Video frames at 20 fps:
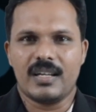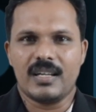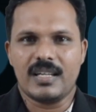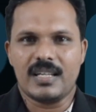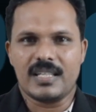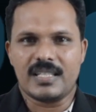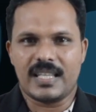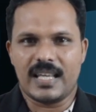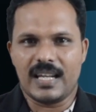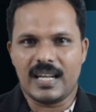
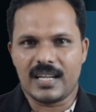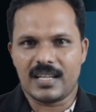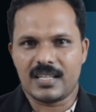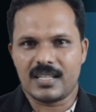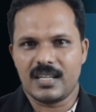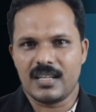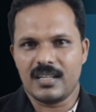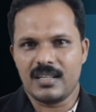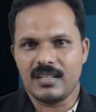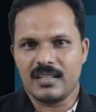
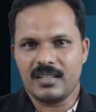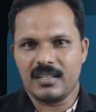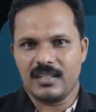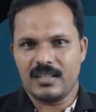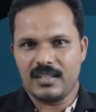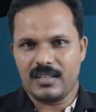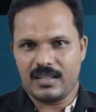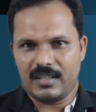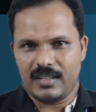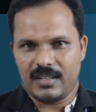selection
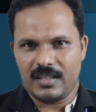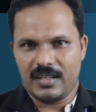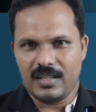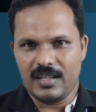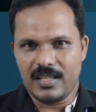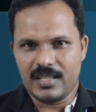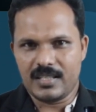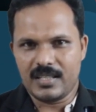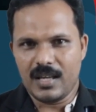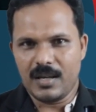
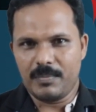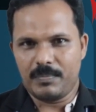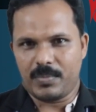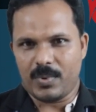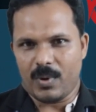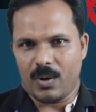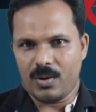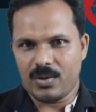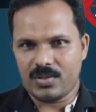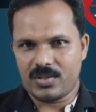is the
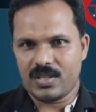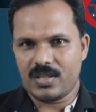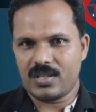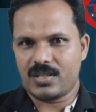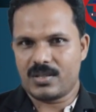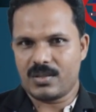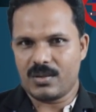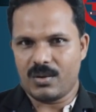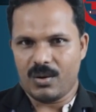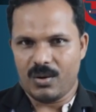
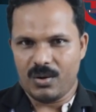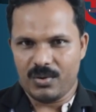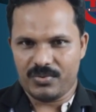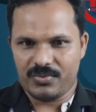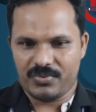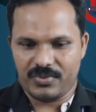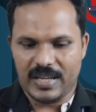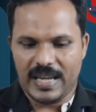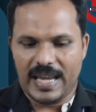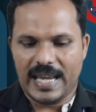process of
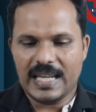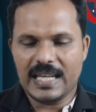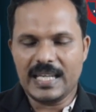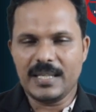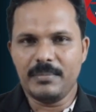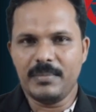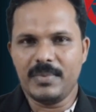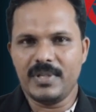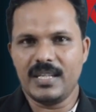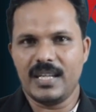
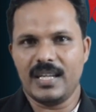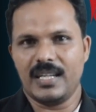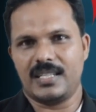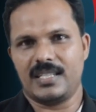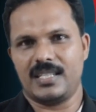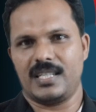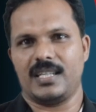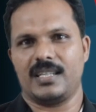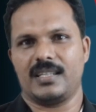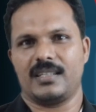
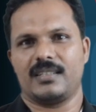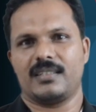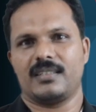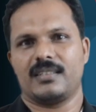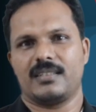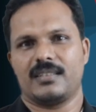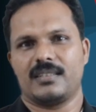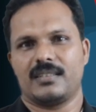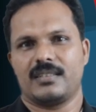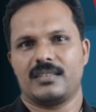eliminating
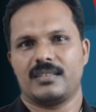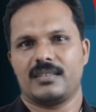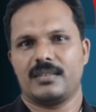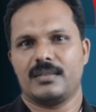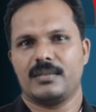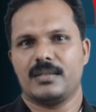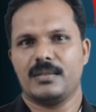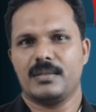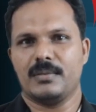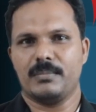
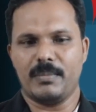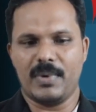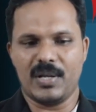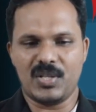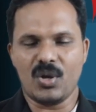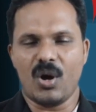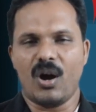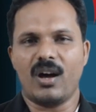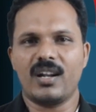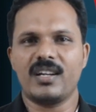
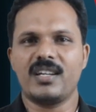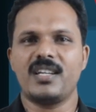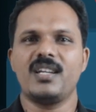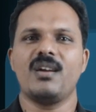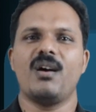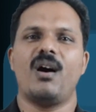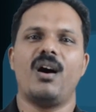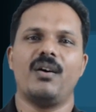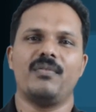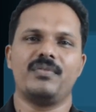majority
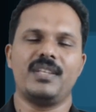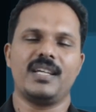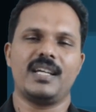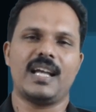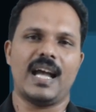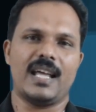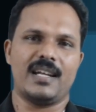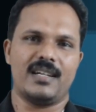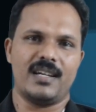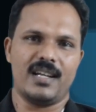of the
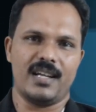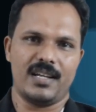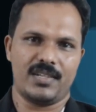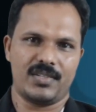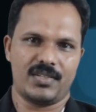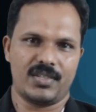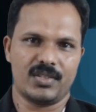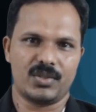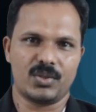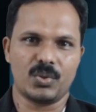
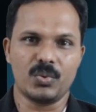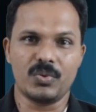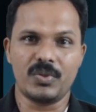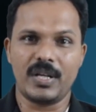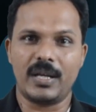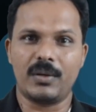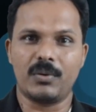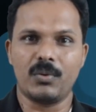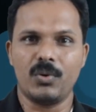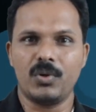candidates. Through
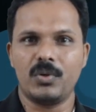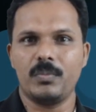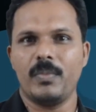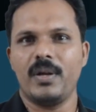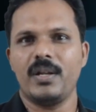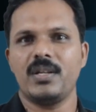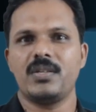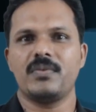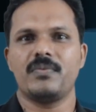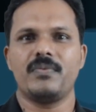
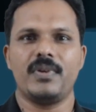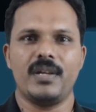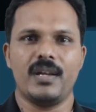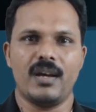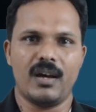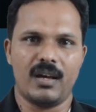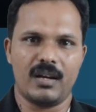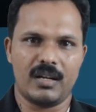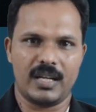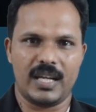recruitment, we
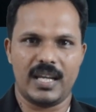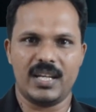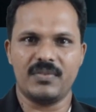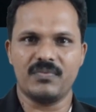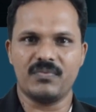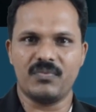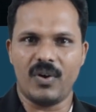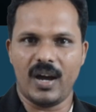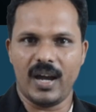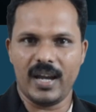are
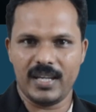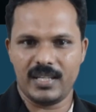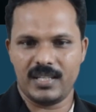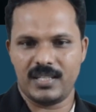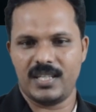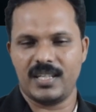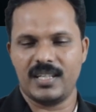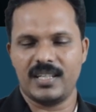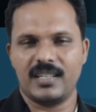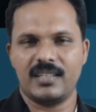
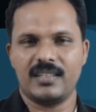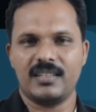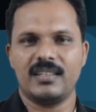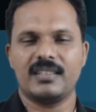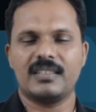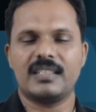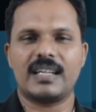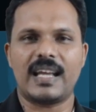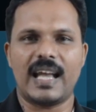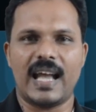inviting
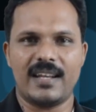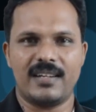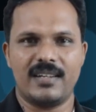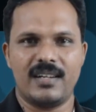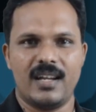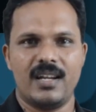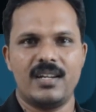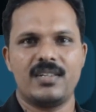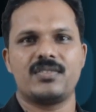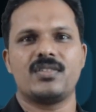the
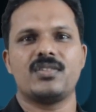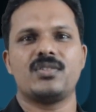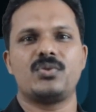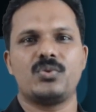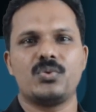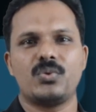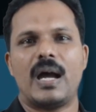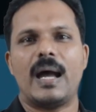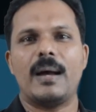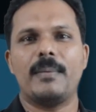candidates
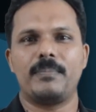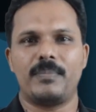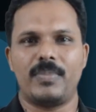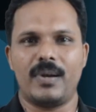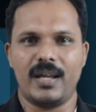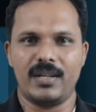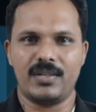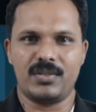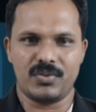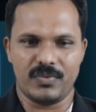to
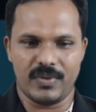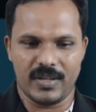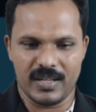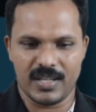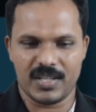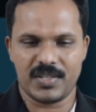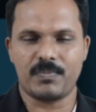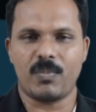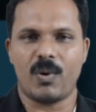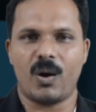apply to
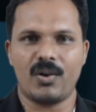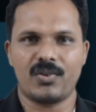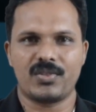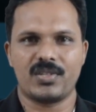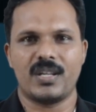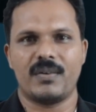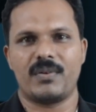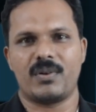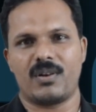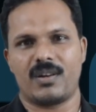various posts
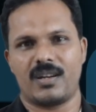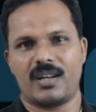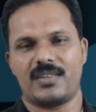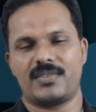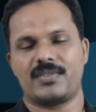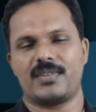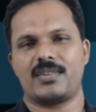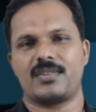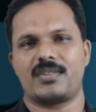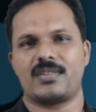in our
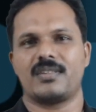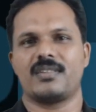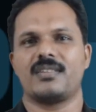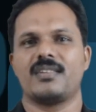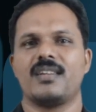organization.